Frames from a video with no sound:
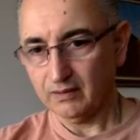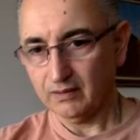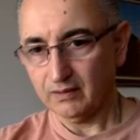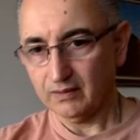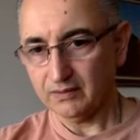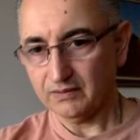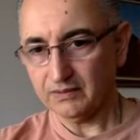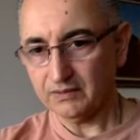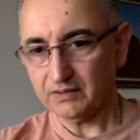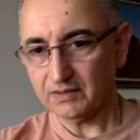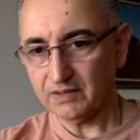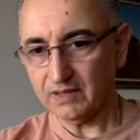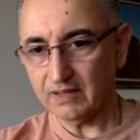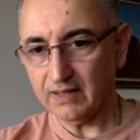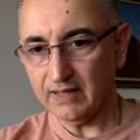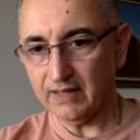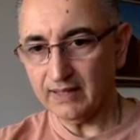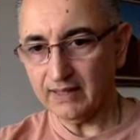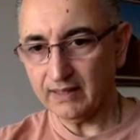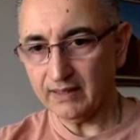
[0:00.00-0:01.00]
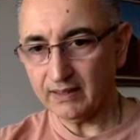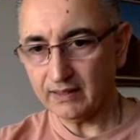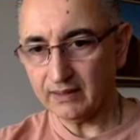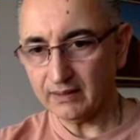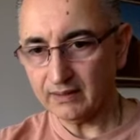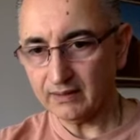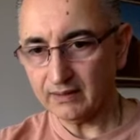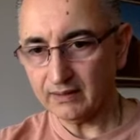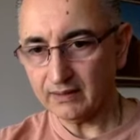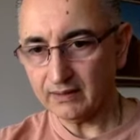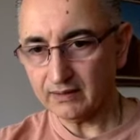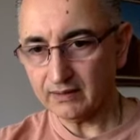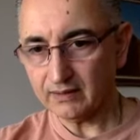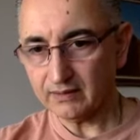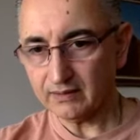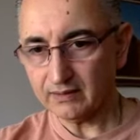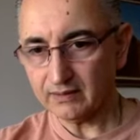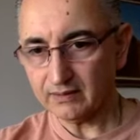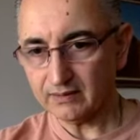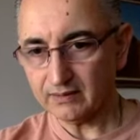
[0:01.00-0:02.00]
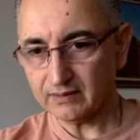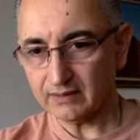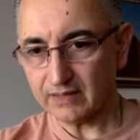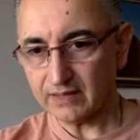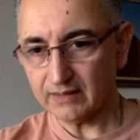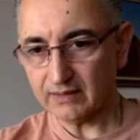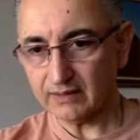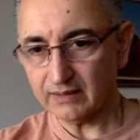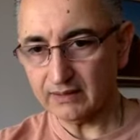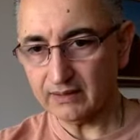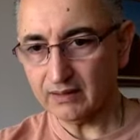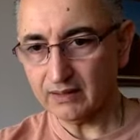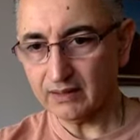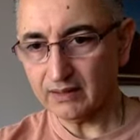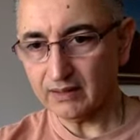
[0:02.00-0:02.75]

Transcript: this is the link, Sandy.